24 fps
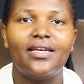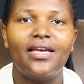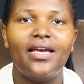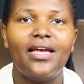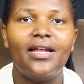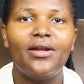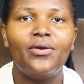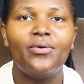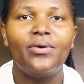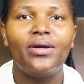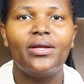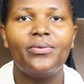
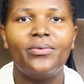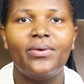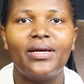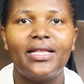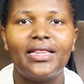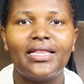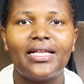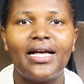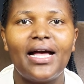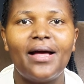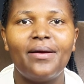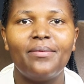Hello and
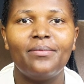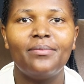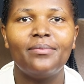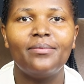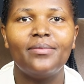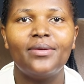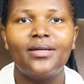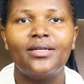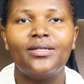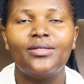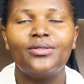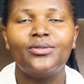welcome.
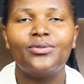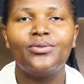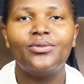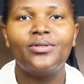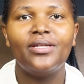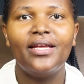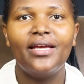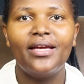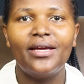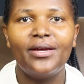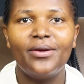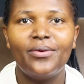
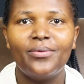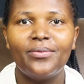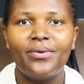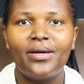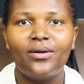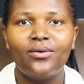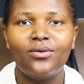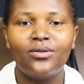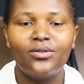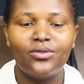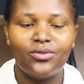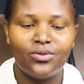Today we
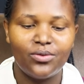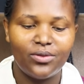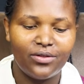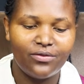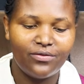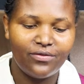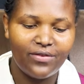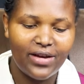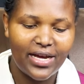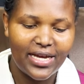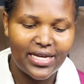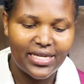are going to
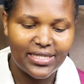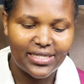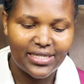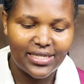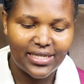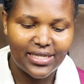revise